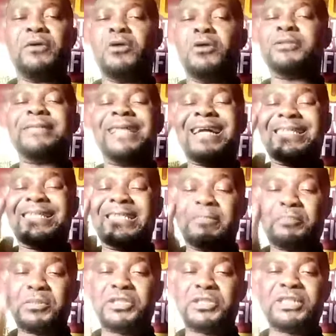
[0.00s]
or they are
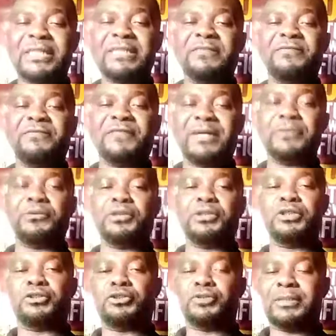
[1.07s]
depreciating value
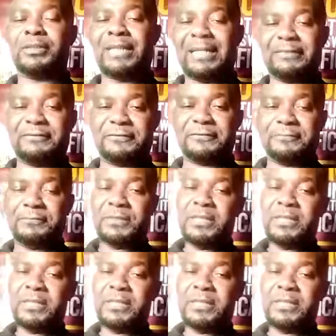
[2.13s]
into your life.